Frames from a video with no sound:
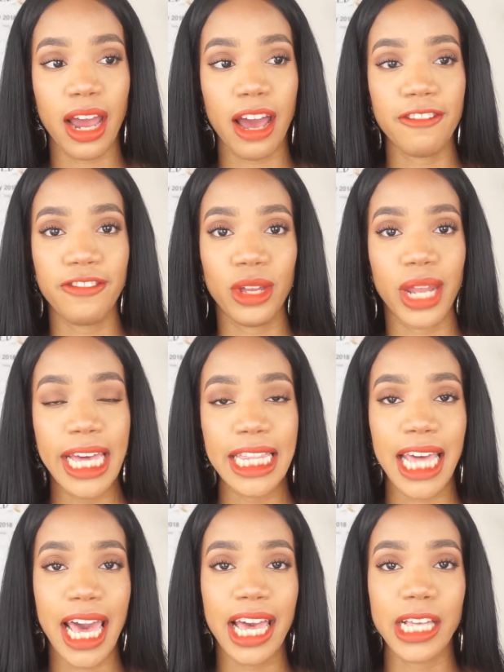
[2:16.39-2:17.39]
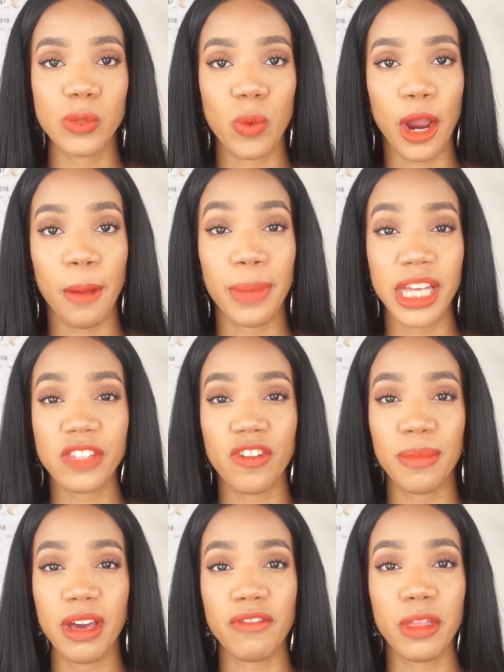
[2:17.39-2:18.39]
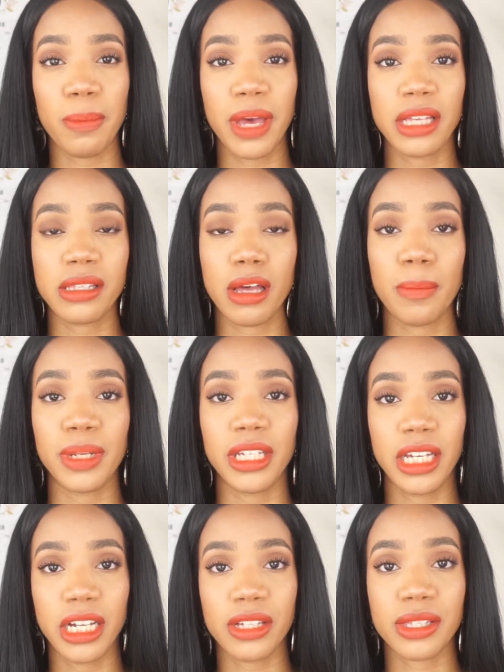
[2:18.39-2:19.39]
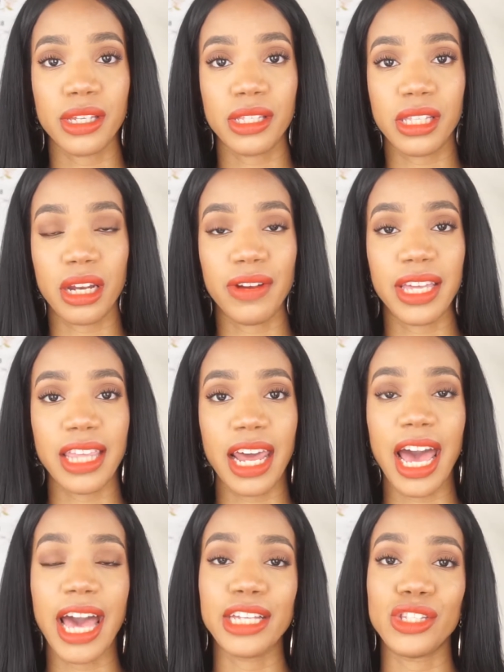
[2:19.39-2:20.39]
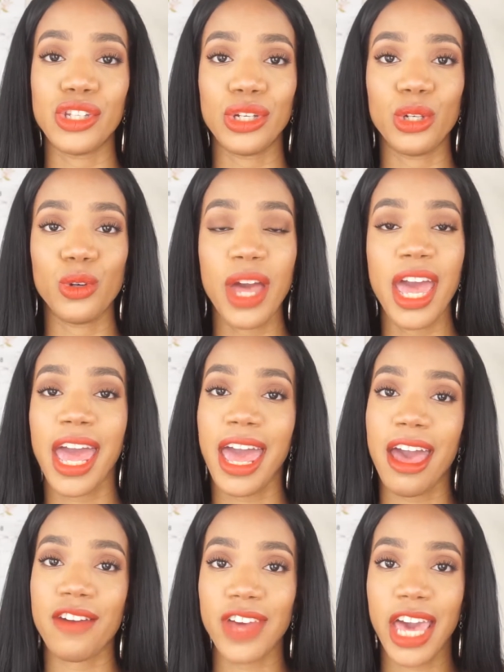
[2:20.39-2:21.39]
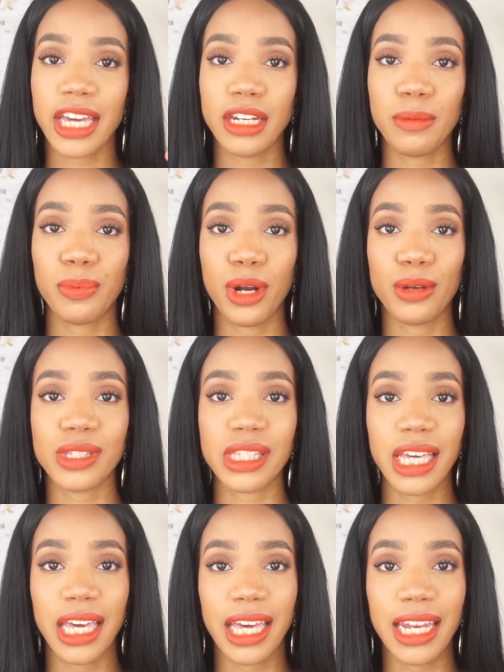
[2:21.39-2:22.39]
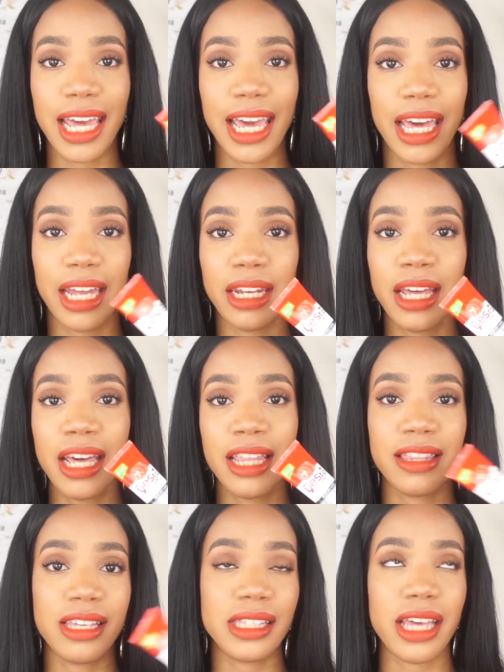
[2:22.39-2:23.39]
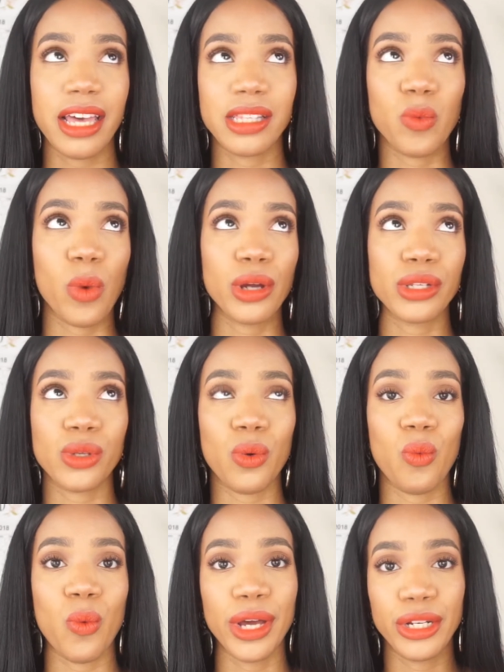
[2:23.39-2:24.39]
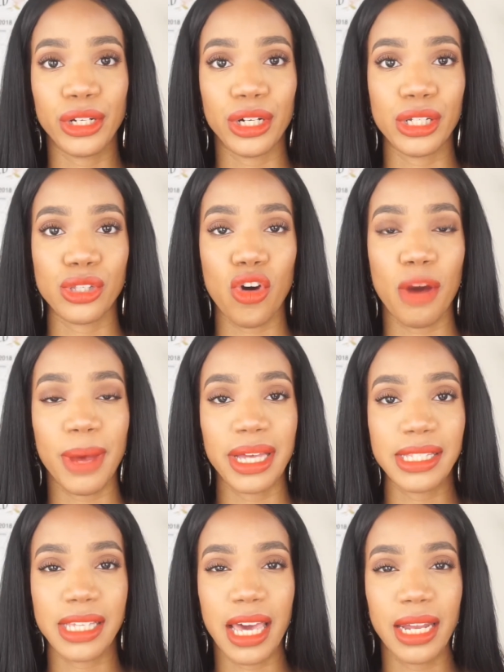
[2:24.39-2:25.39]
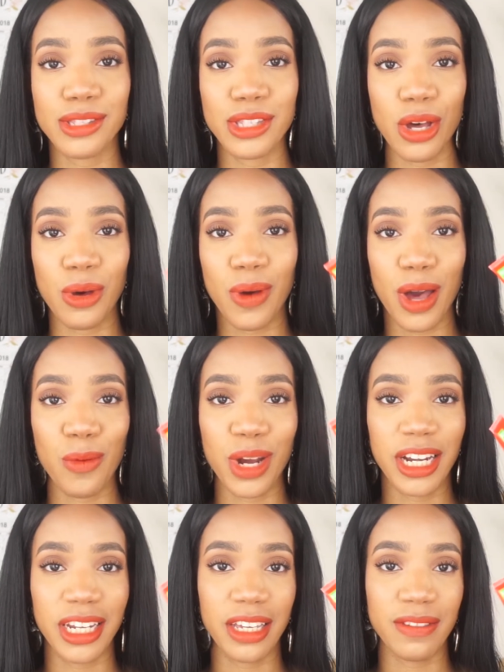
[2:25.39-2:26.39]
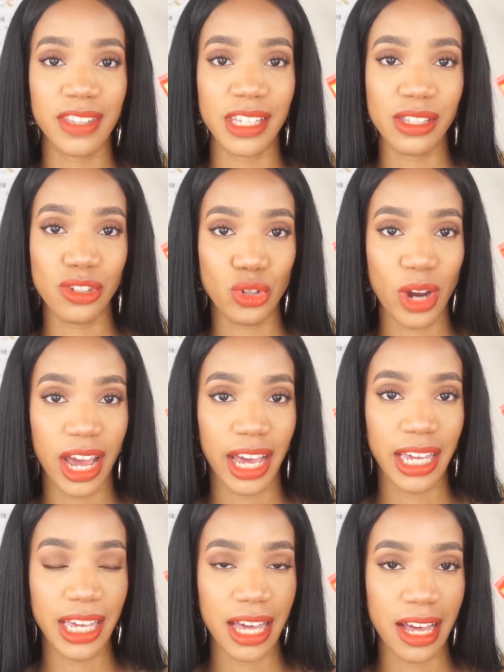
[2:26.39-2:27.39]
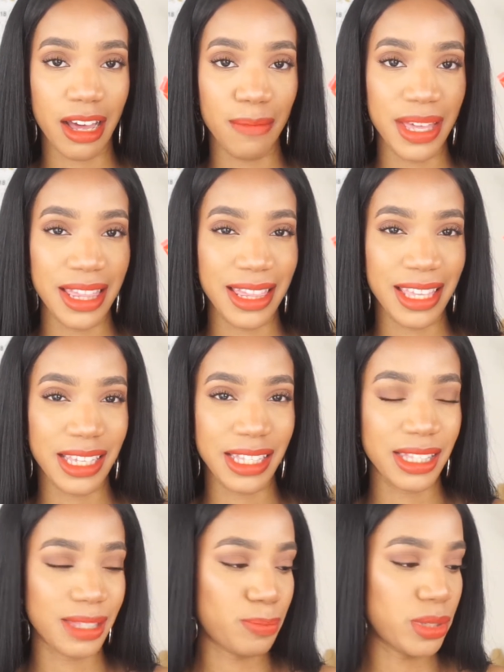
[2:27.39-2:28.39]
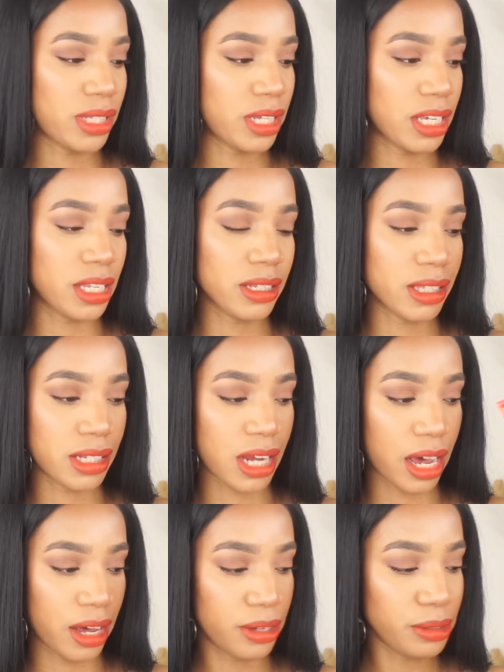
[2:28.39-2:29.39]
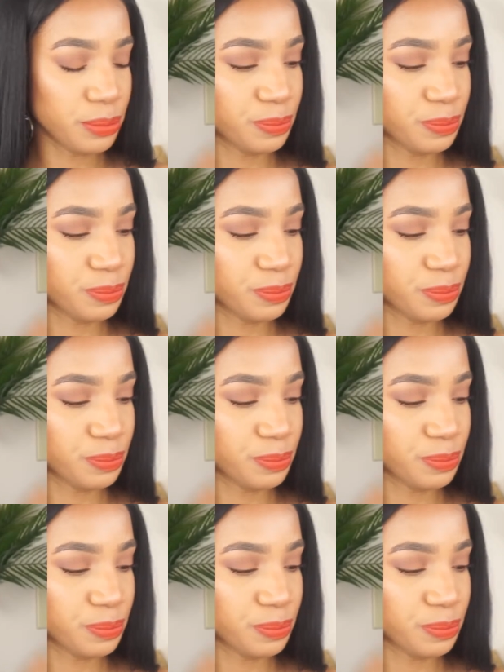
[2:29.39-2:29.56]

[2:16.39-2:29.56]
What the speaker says: I feel like that has worked best for me over the past couple of years, considering that I do have acne-prone skin, and this has worked wonders on my skin. So I wanted to give this a try in this particular style.